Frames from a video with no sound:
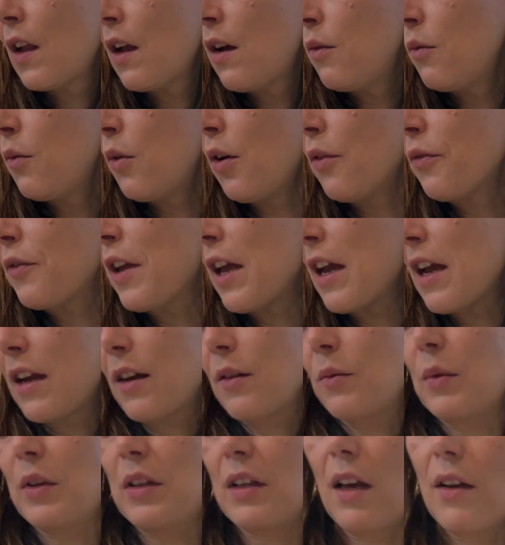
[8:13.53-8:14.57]

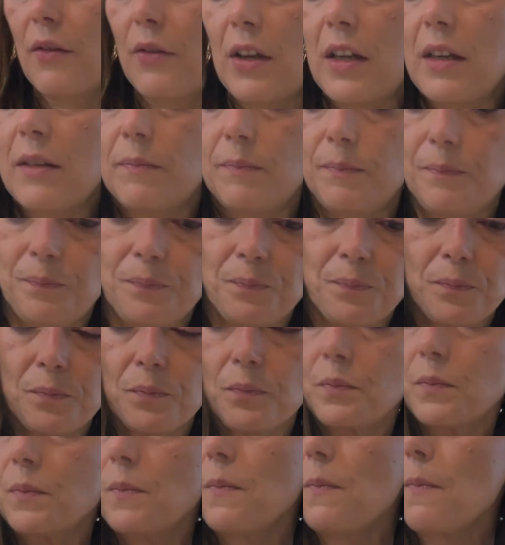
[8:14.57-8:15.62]
Wolfgang, we love it.
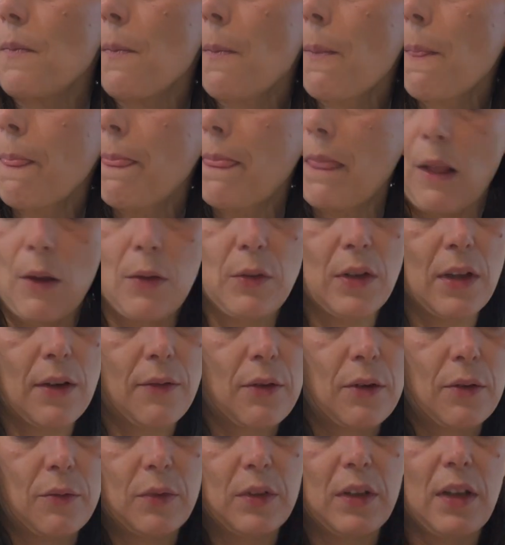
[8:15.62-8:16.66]
We love
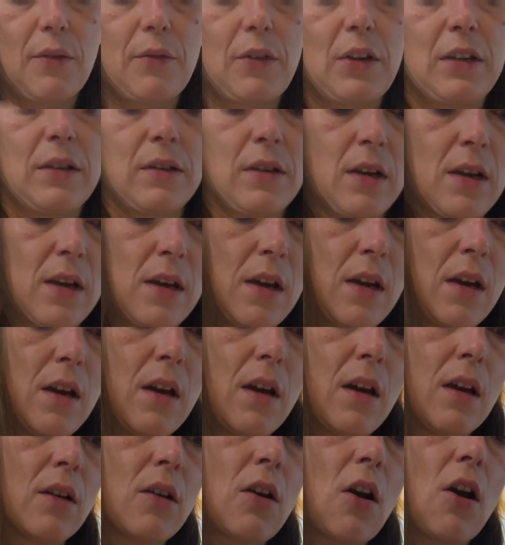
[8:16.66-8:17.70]
it, we love it.
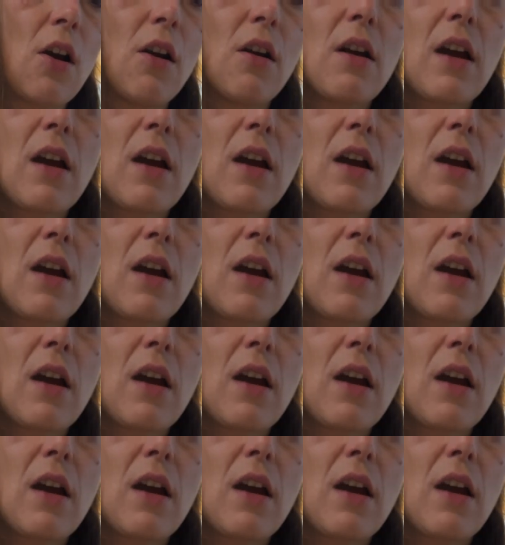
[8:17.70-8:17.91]
Car